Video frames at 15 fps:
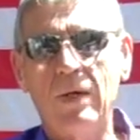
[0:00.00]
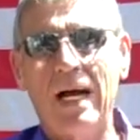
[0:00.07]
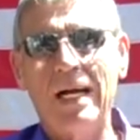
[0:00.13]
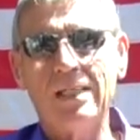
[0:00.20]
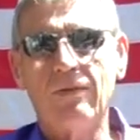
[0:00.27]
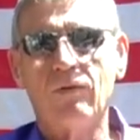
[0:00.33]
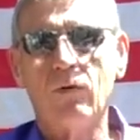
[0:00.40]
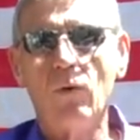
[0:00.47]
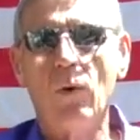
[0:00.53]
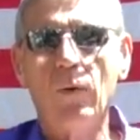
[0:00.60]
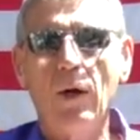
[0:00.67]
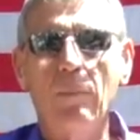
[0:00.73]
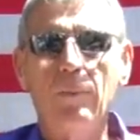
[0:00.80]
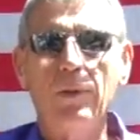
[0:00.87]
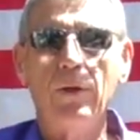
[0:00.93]
you guys have
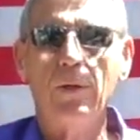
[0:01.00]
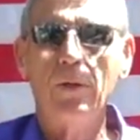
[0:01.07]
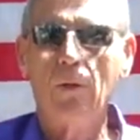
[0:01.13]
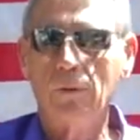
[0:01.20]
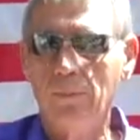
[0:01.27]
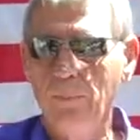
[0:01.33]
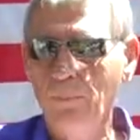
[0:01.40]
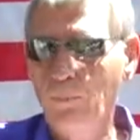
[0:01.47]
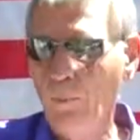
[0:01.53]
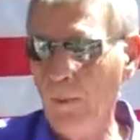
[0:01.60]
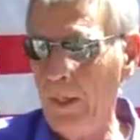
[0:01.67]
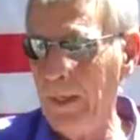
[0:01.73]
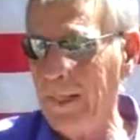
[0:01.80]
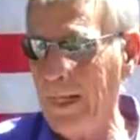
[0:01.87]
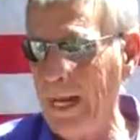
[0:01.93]
grown up and you don't
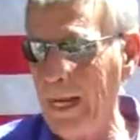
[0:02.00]
play